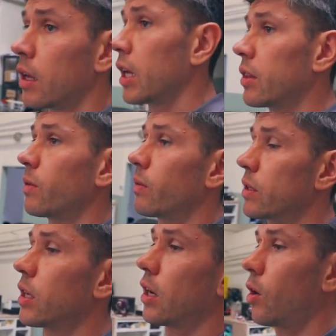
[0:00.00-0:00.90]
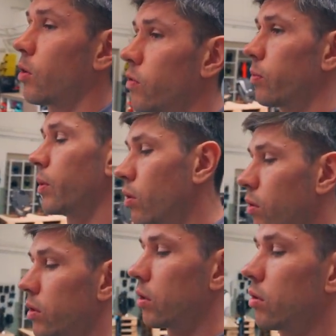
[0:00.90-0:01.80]
and we will see how it will be
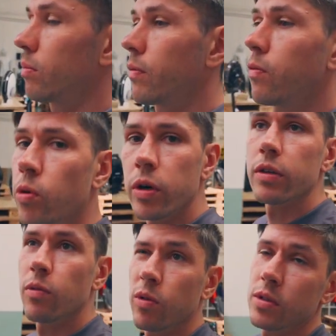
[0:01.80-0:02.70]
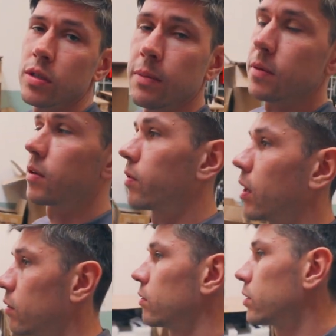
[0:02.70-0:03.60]
going on. Before it was something
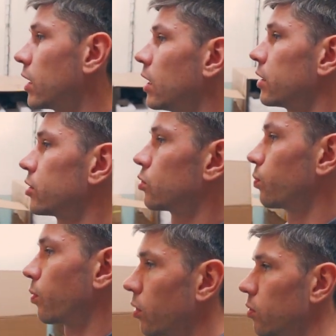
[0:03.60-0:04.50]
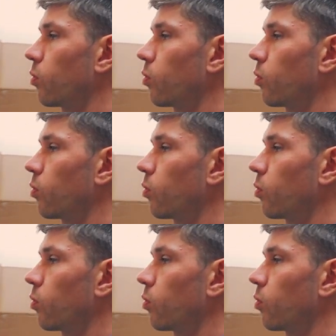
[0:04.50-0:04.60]
around 2.1,